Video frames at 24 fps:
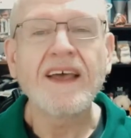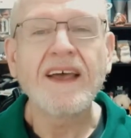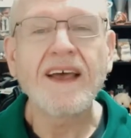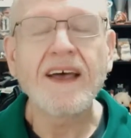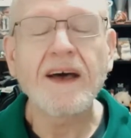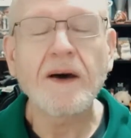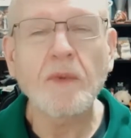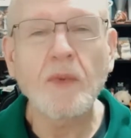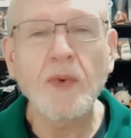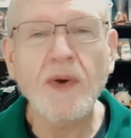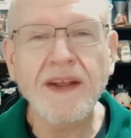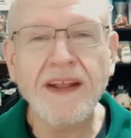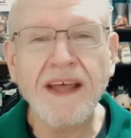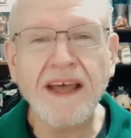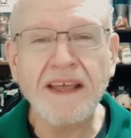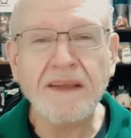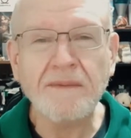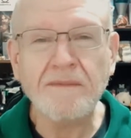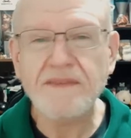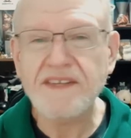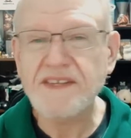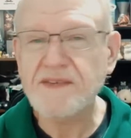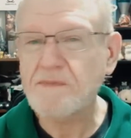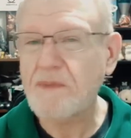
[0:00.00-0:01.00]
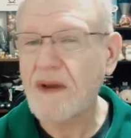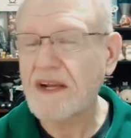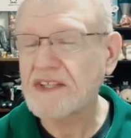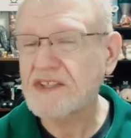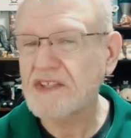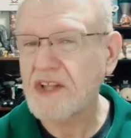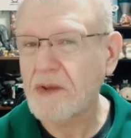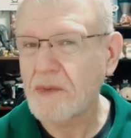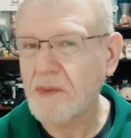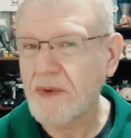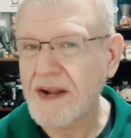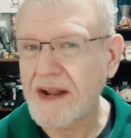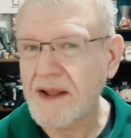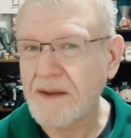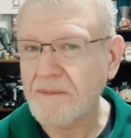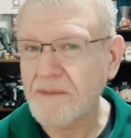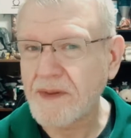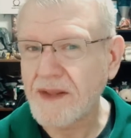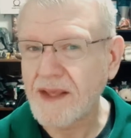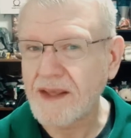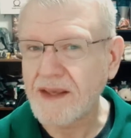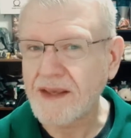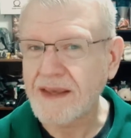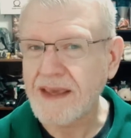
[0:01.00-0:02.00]
When I'm, especially when I'm
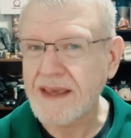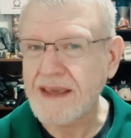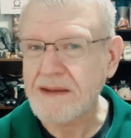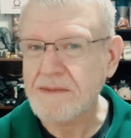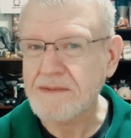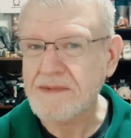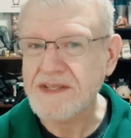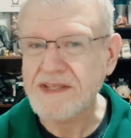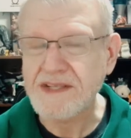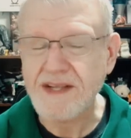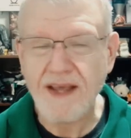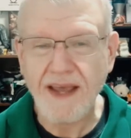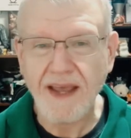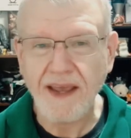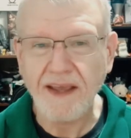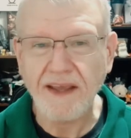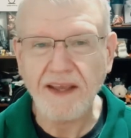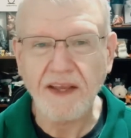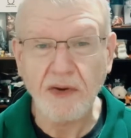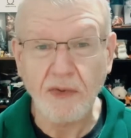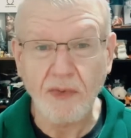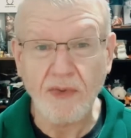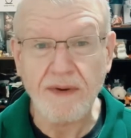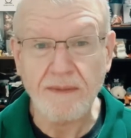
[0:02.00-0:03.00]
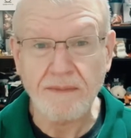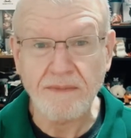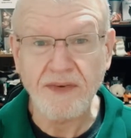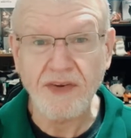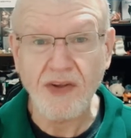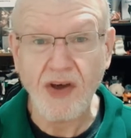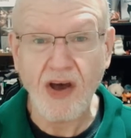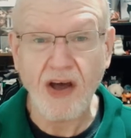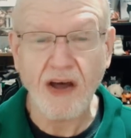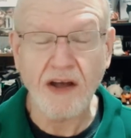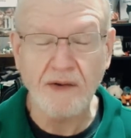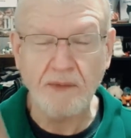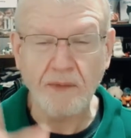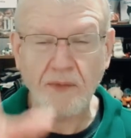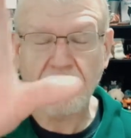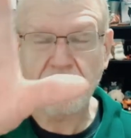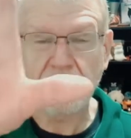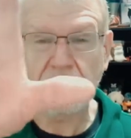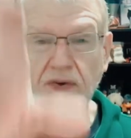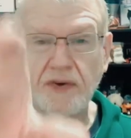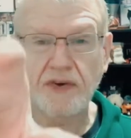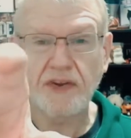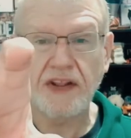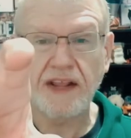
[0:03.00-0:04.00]
playing games like Grim Dawn, where
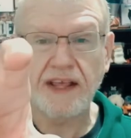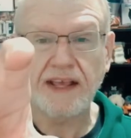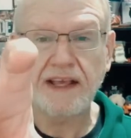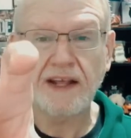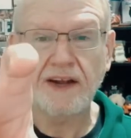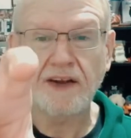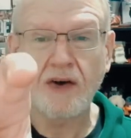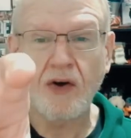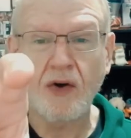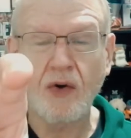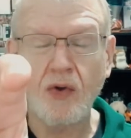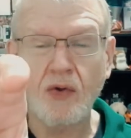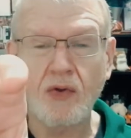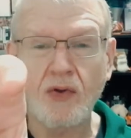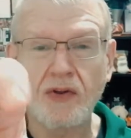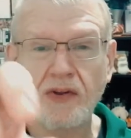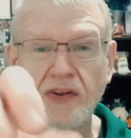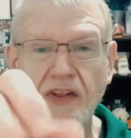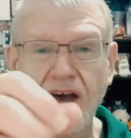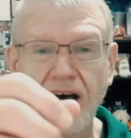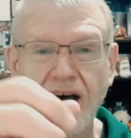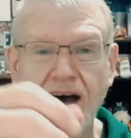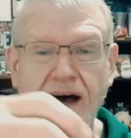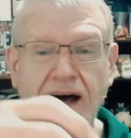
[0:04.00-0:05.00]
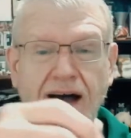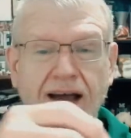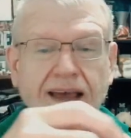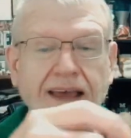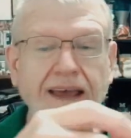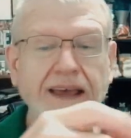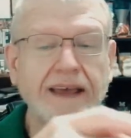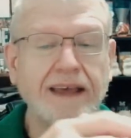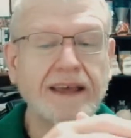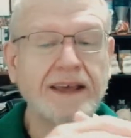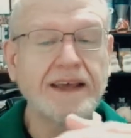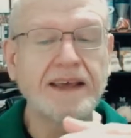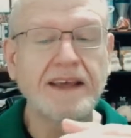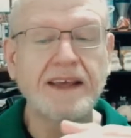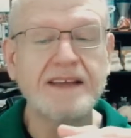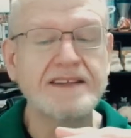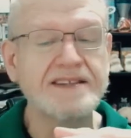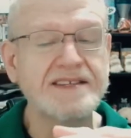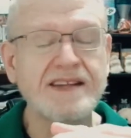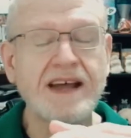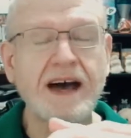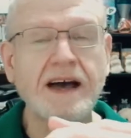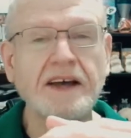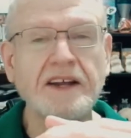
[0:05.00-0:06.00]
you click and hold, I,
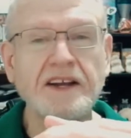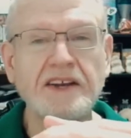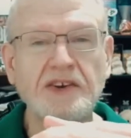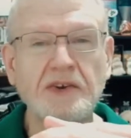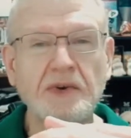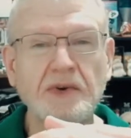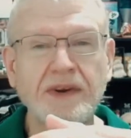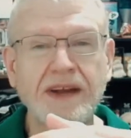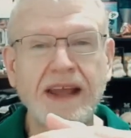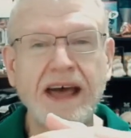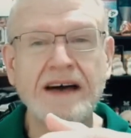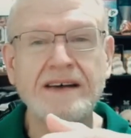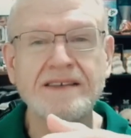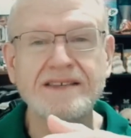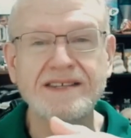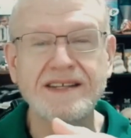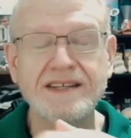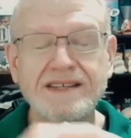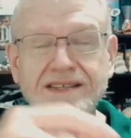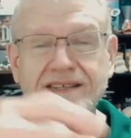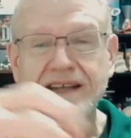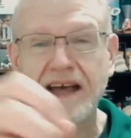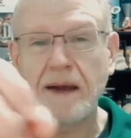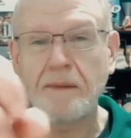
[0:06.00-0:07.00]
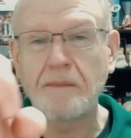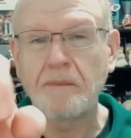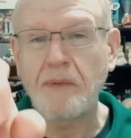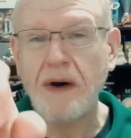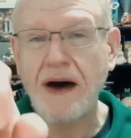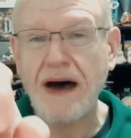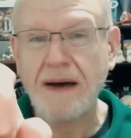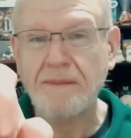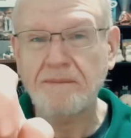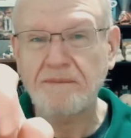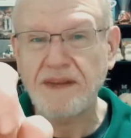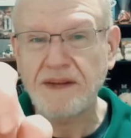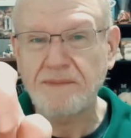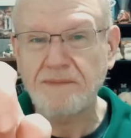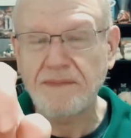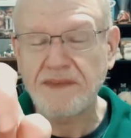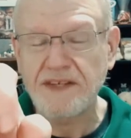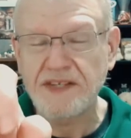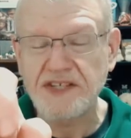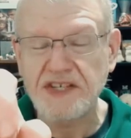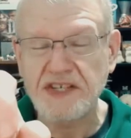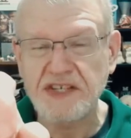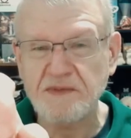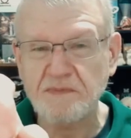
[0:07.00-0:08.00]
it's not going to do it now since I popped
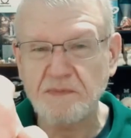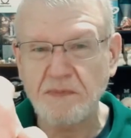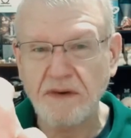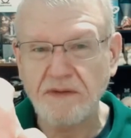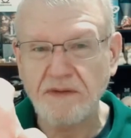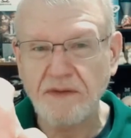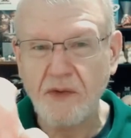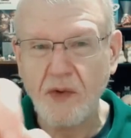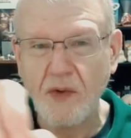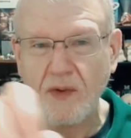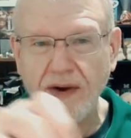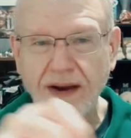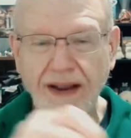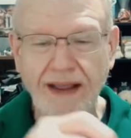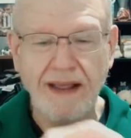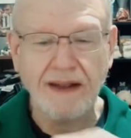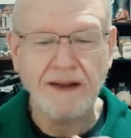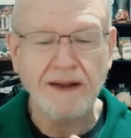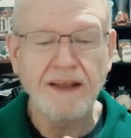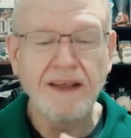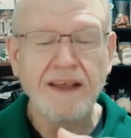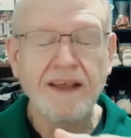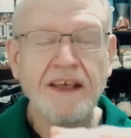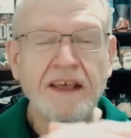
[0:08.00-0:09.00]
him just beforehand,